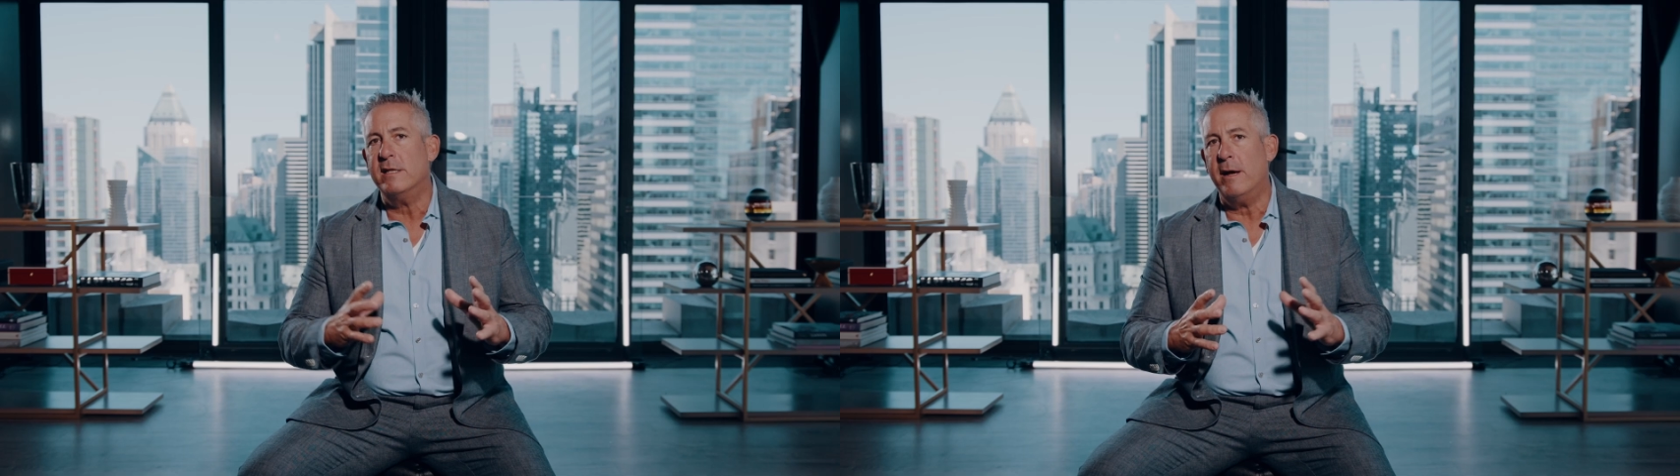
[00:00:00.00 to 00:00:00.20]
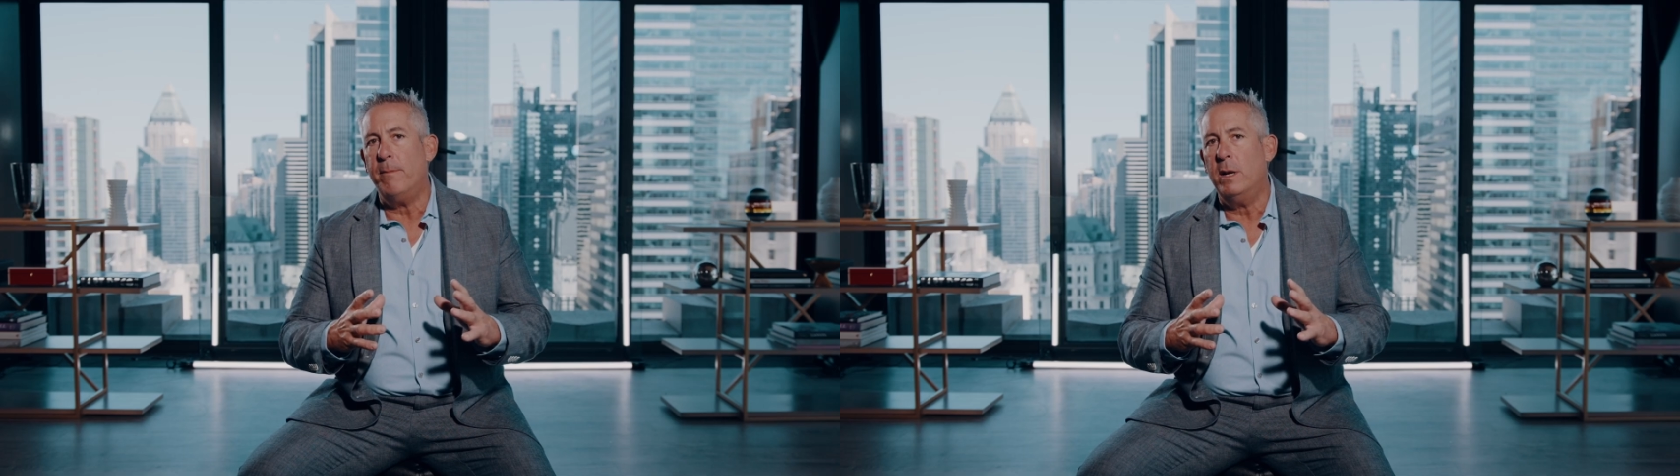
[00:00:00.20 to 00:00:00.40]

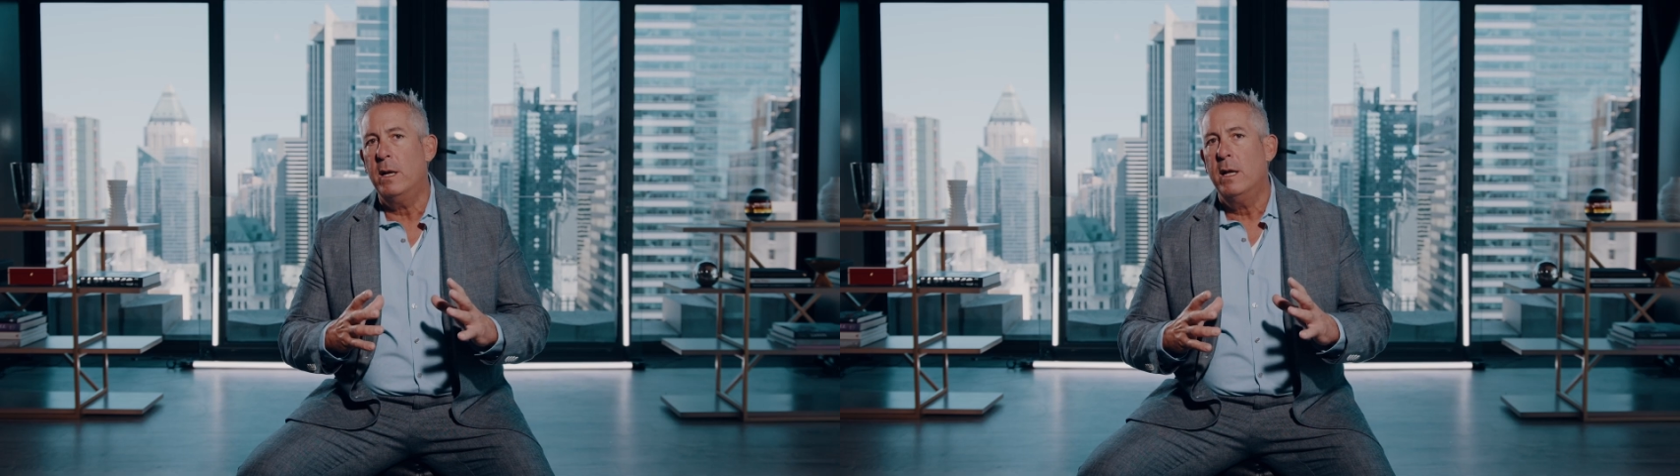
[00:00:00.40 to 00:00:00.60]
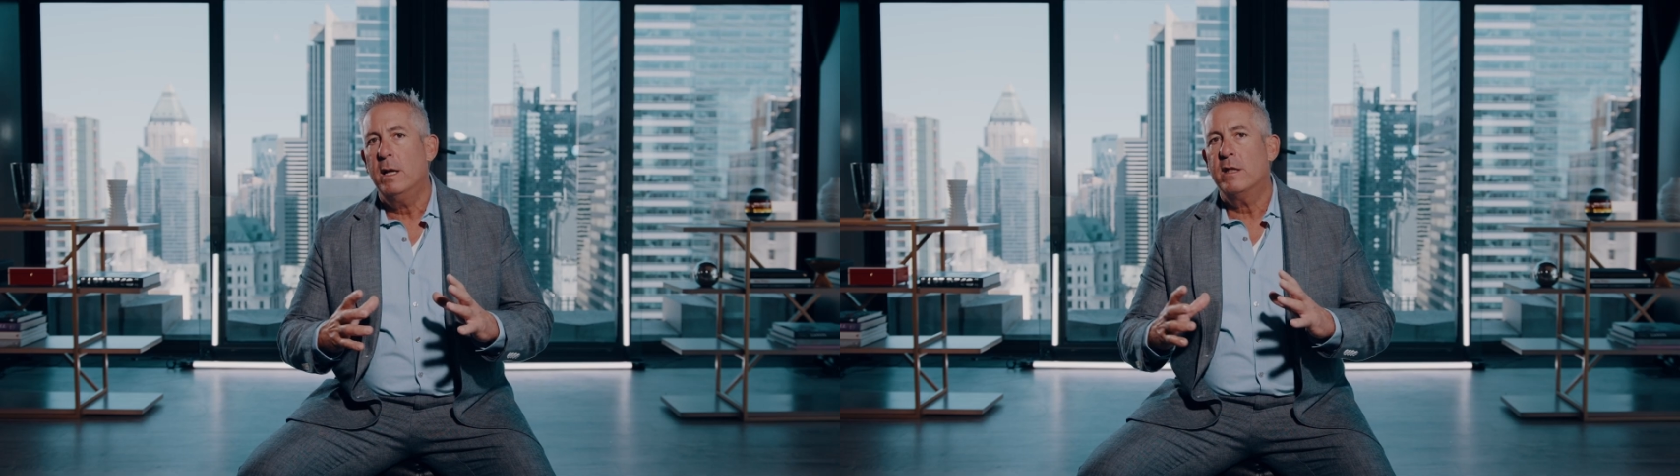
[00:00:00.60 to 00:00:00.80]
them
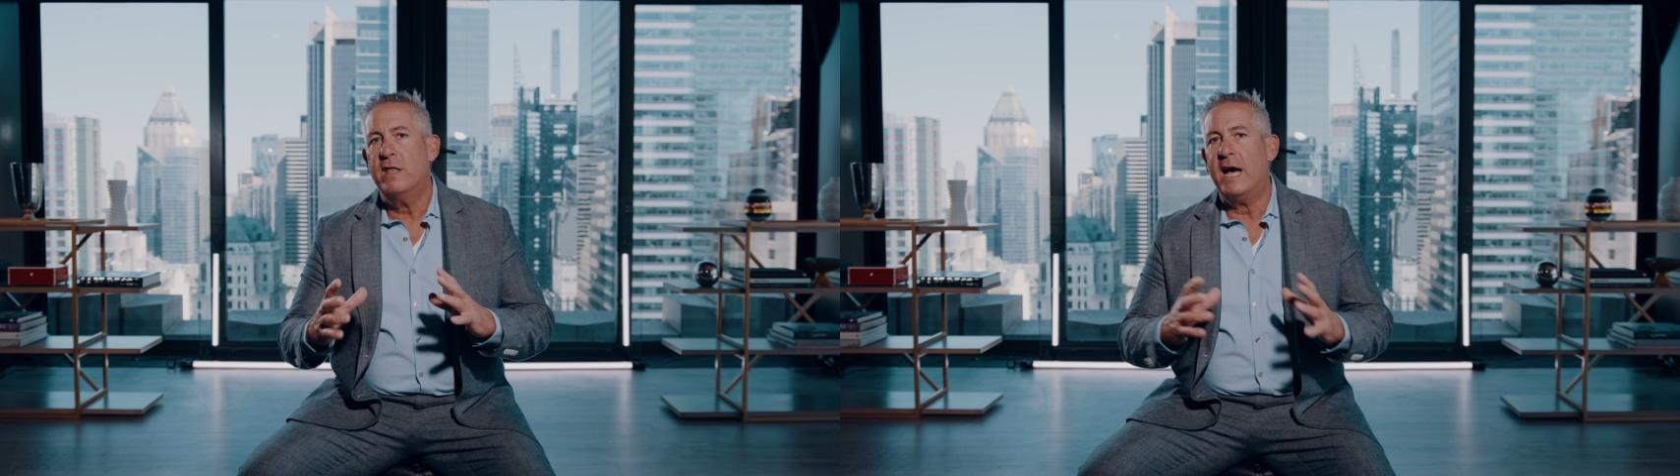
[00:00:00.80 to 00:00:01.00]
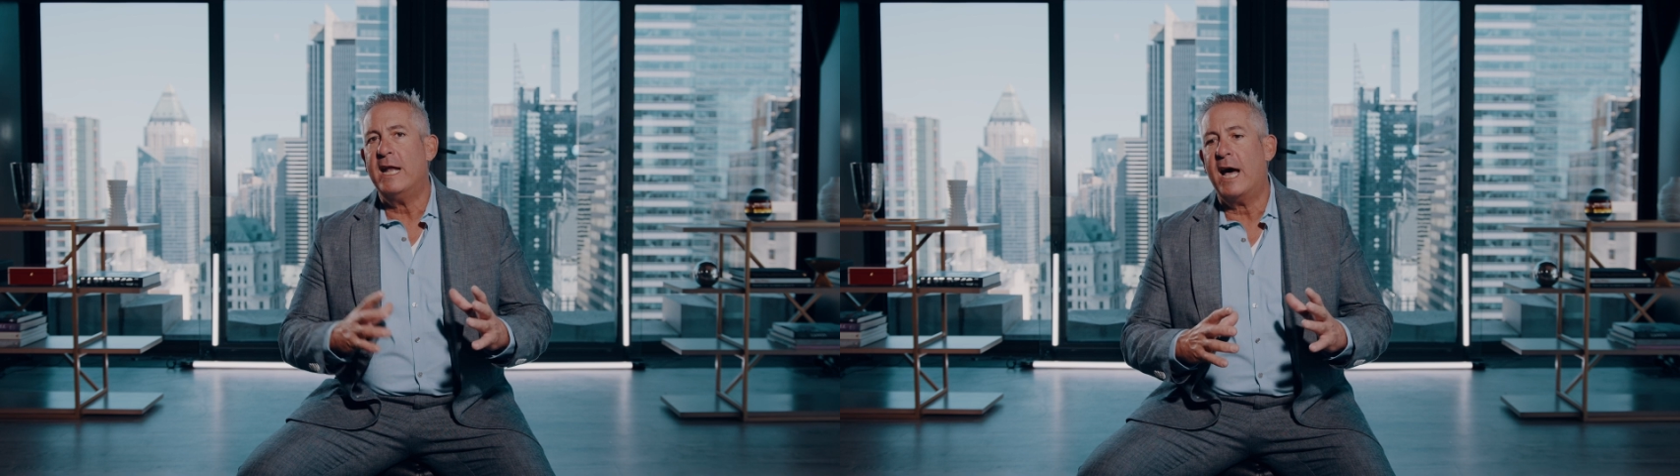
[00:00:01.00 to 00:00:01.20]

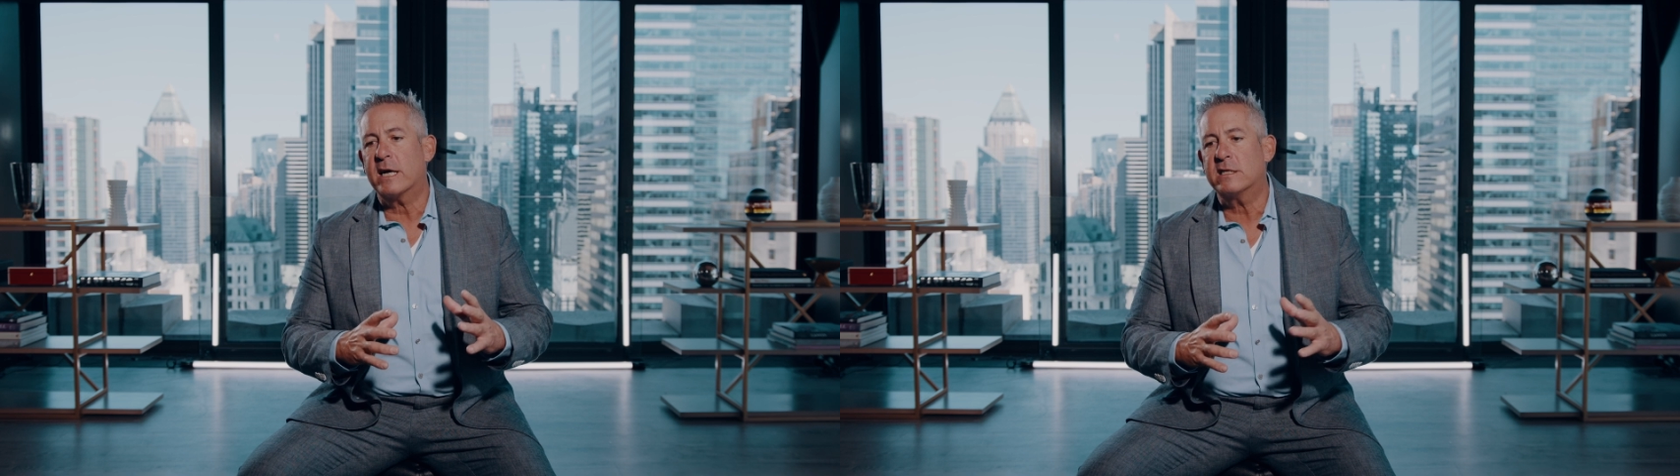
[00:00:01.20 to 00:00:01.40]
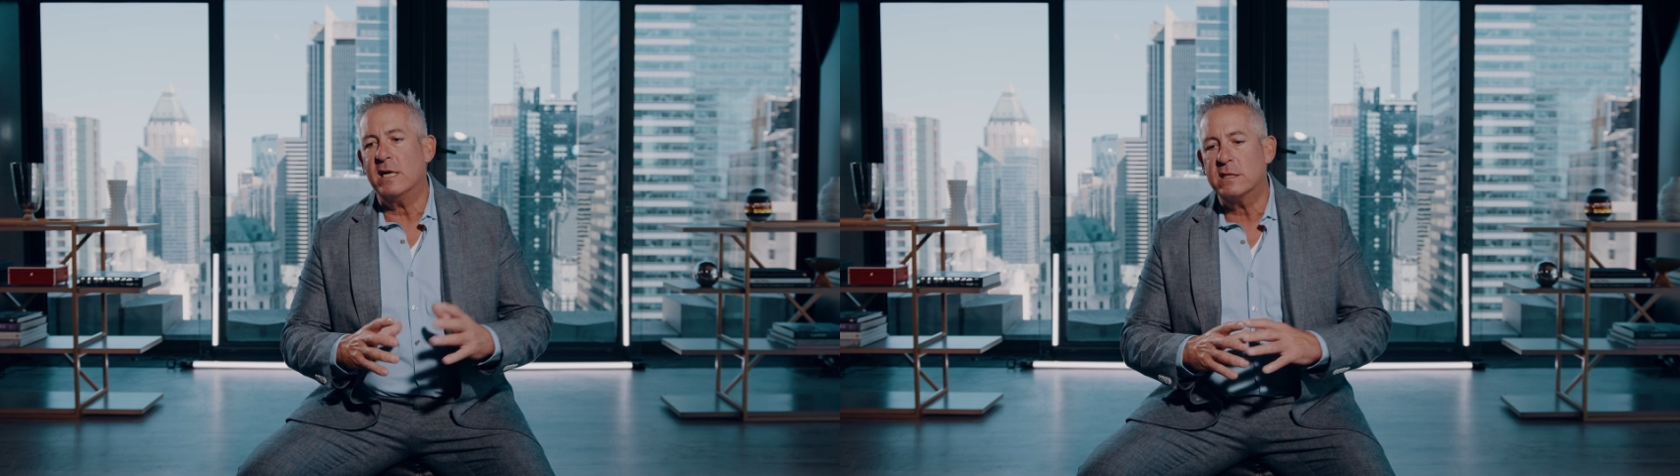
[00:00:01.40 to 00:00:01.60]
that
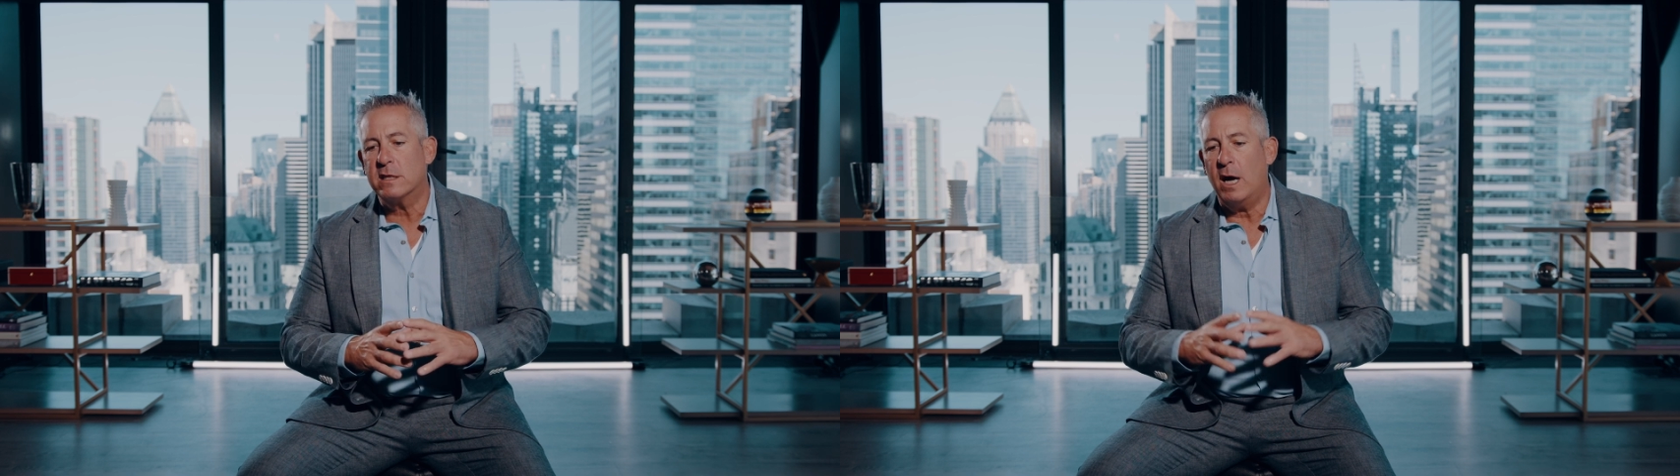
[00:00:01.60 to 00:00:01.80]
access,